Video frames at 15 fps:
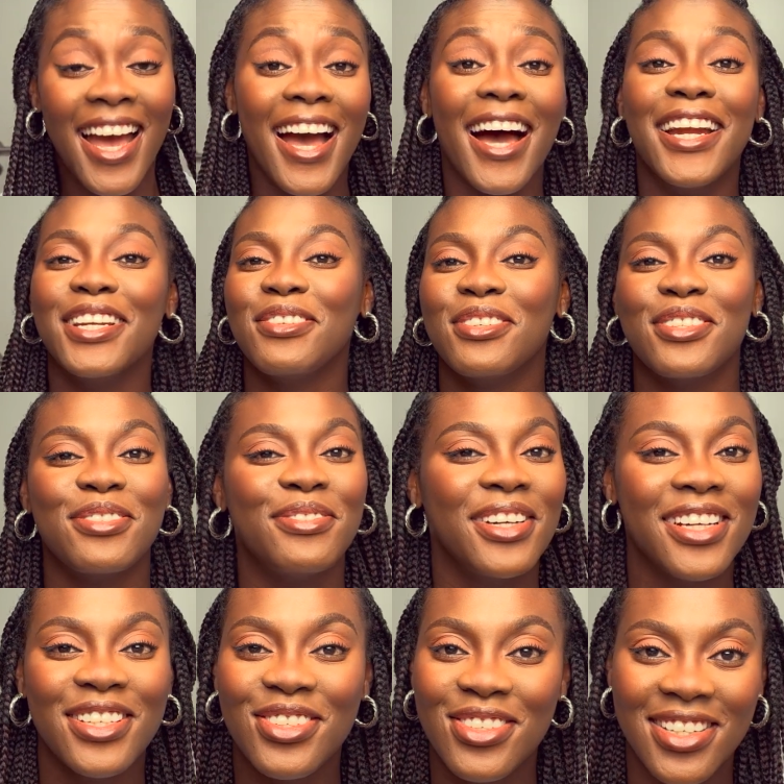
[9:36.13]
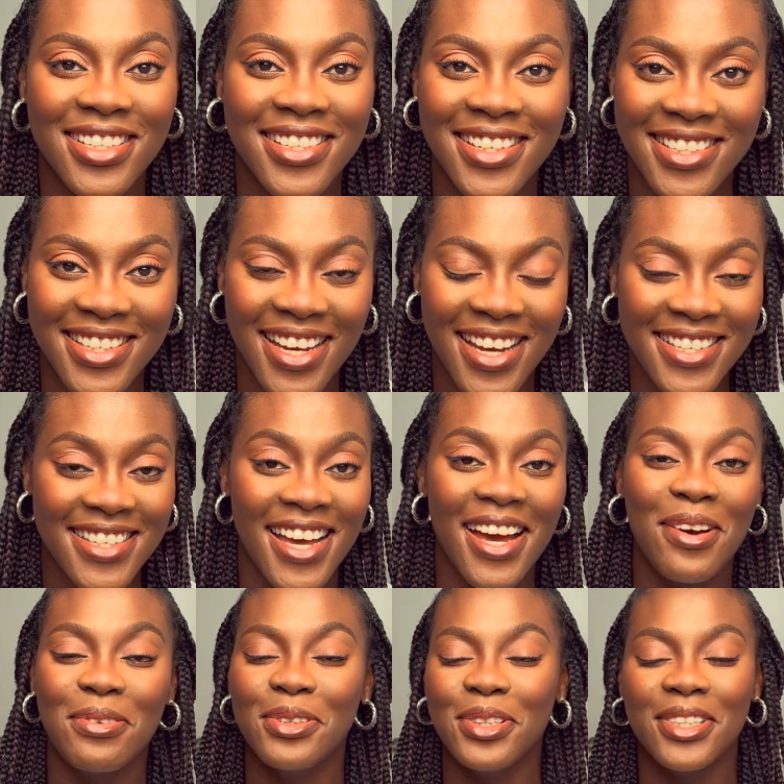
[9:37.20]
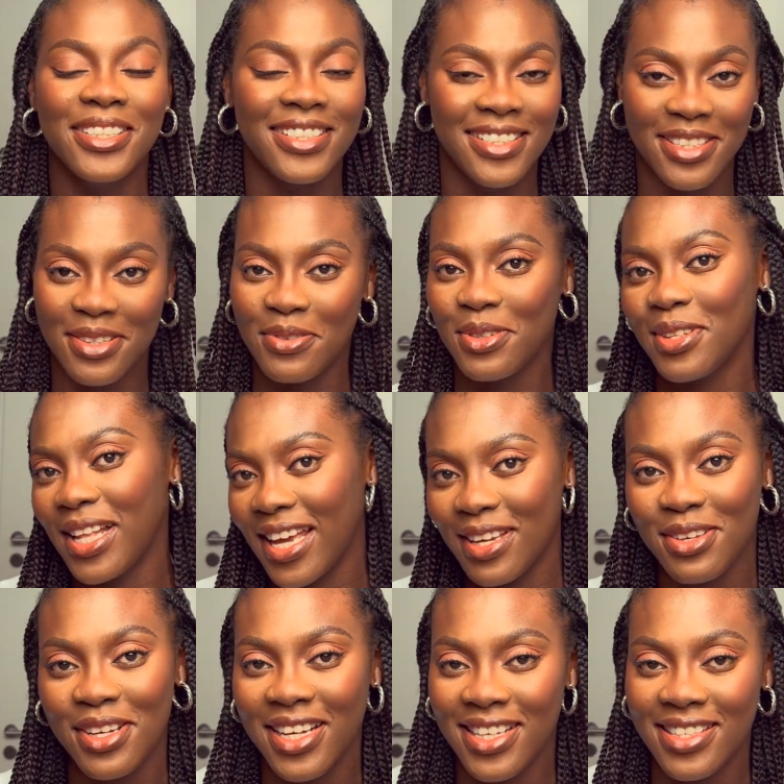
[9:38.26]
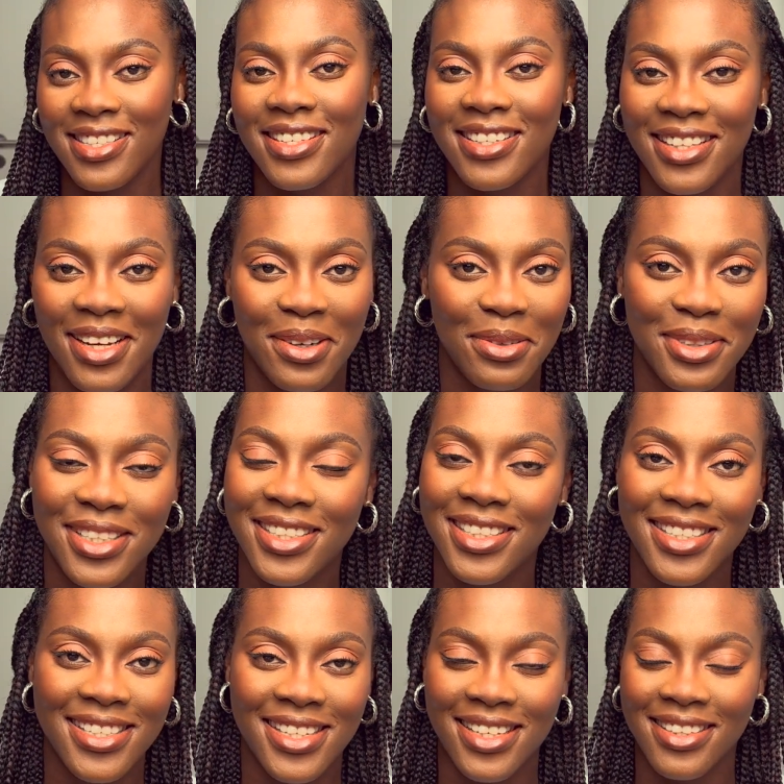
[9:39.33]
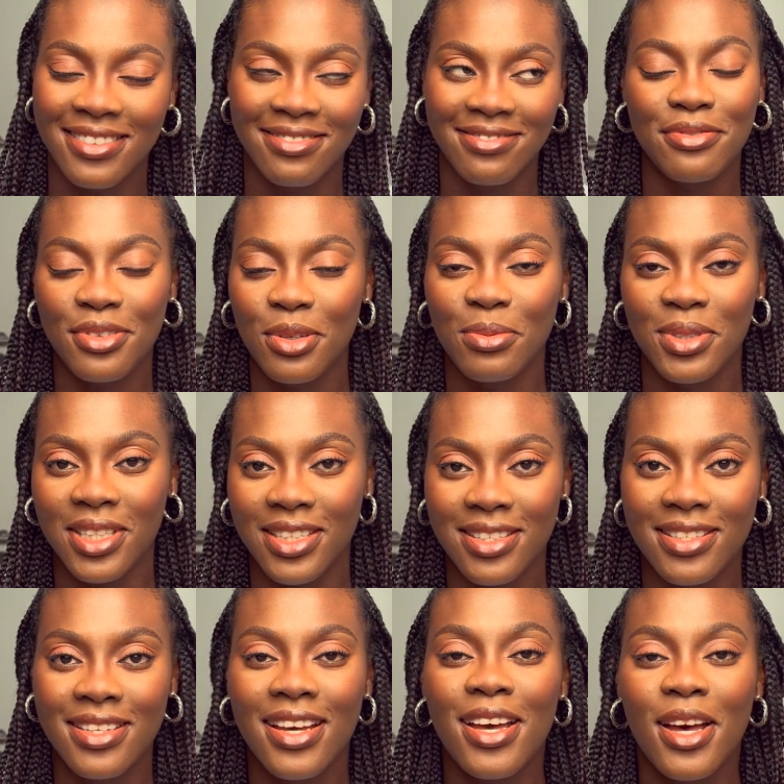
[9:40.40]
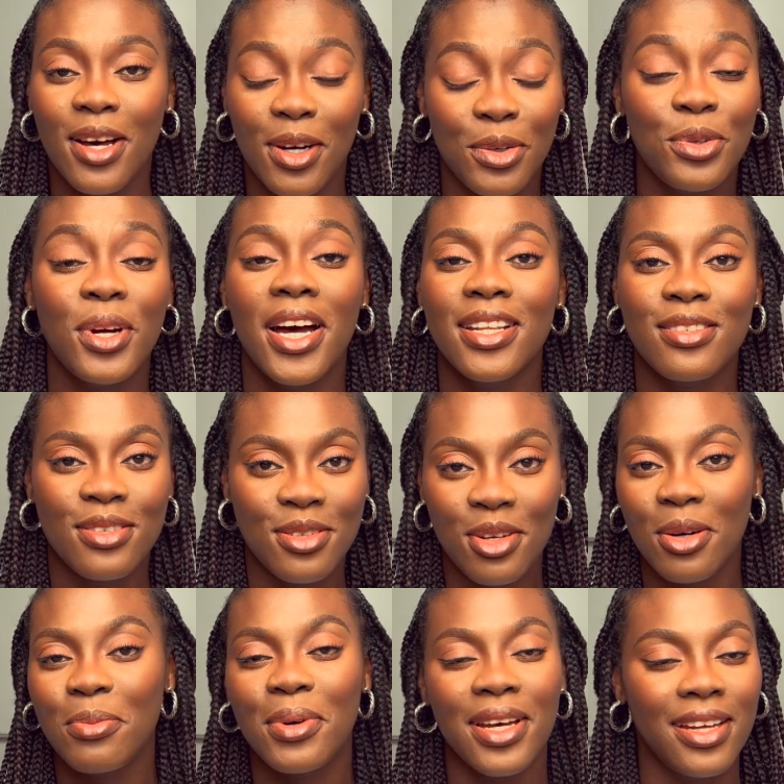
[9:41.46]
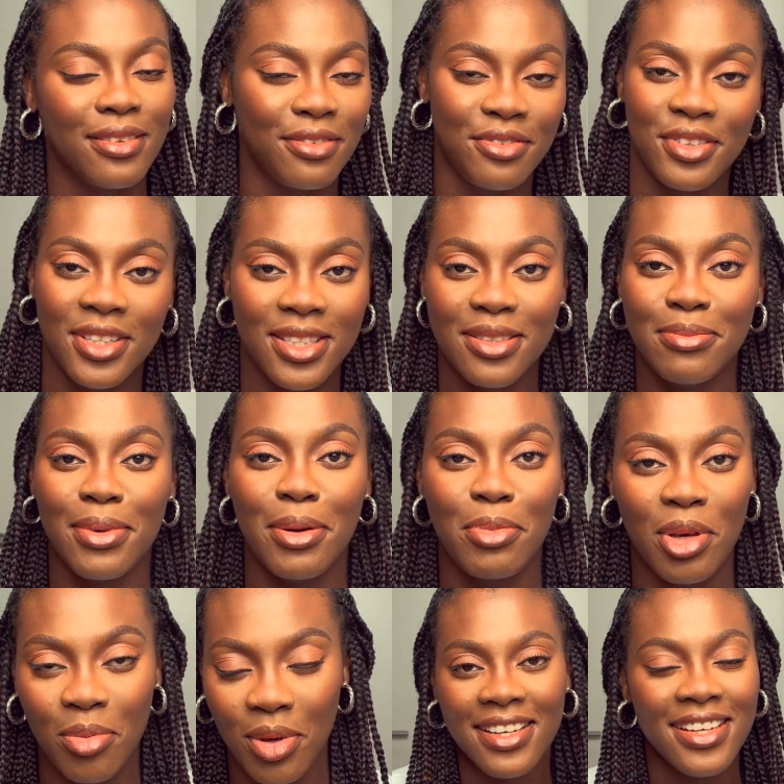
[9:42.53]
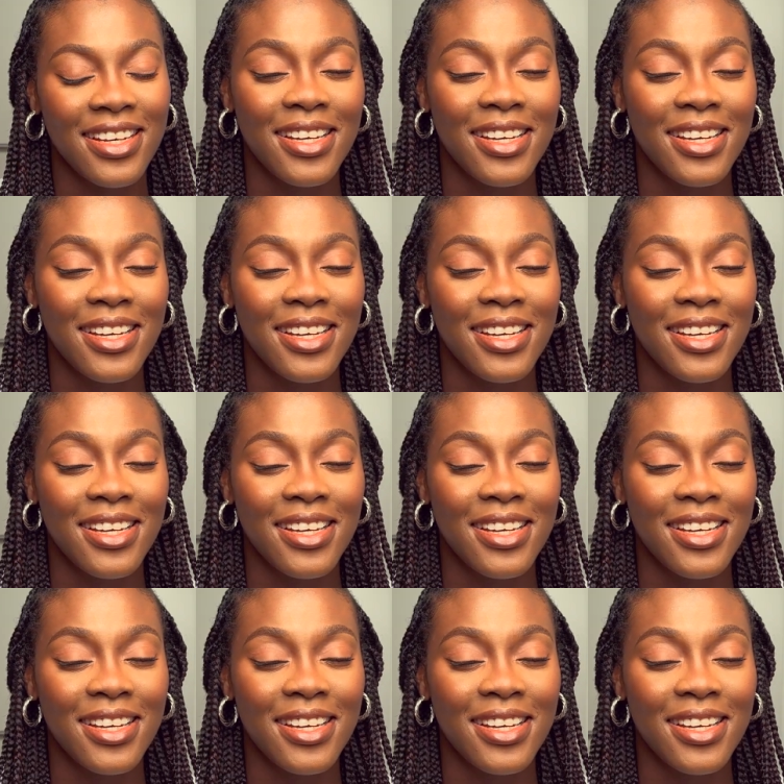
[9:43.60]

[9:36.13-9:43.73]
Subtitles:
and it was very stressless, guys. I will not deceive you. Like you can see now, we did it in a few minutes. Although I had to stop and feed my baby.